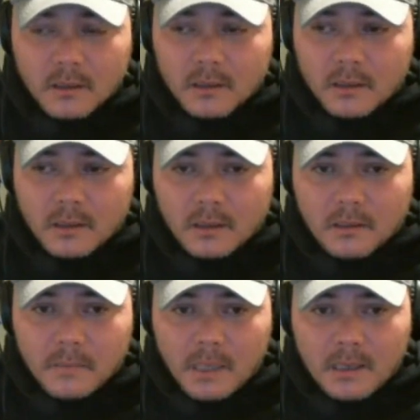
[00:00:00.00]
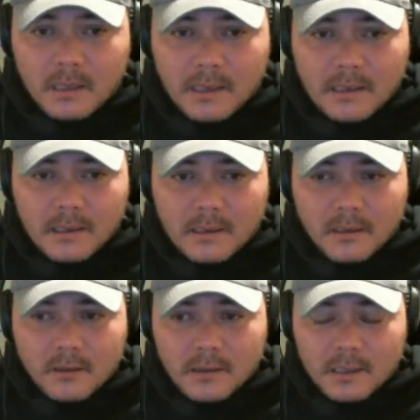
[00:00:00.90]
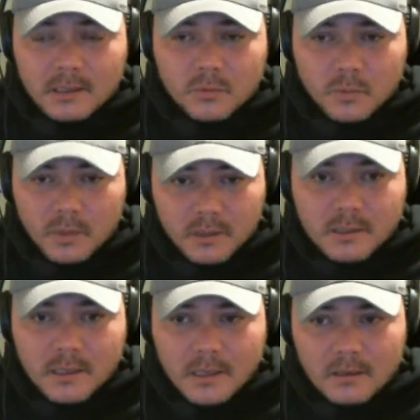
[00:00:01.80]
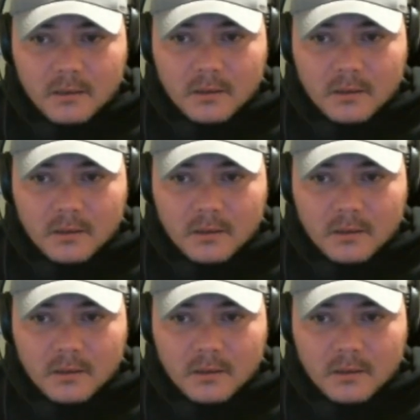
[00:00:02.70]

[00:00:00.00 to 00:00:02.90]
and I just want to say,